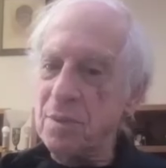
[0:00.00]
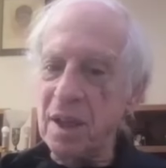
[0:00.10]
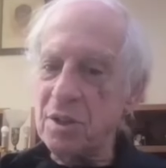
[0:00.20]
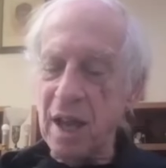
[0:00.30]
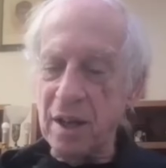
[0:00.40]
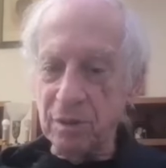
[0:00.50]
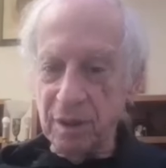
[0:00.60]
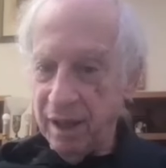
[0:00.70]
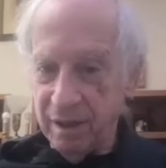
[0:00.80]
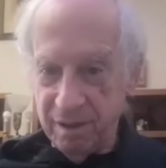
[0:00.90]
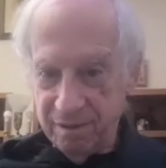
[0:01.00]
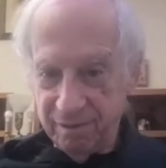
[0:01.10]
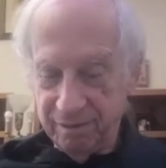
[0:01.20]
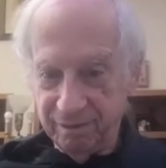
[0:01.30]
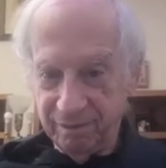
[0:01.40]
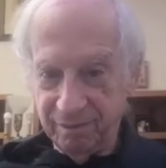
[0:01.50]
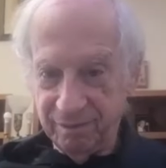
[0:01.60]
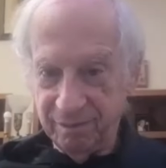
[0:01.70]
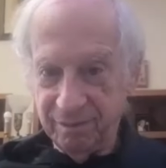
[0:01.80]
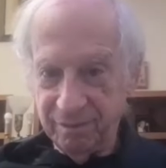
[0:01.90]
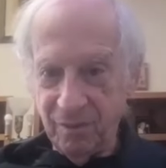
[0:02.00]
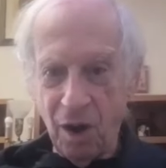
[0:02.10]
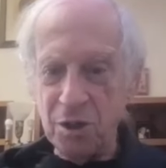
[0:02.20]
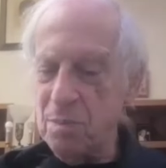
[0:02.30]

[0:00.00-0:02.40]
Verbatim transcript: things I don't like. Okay.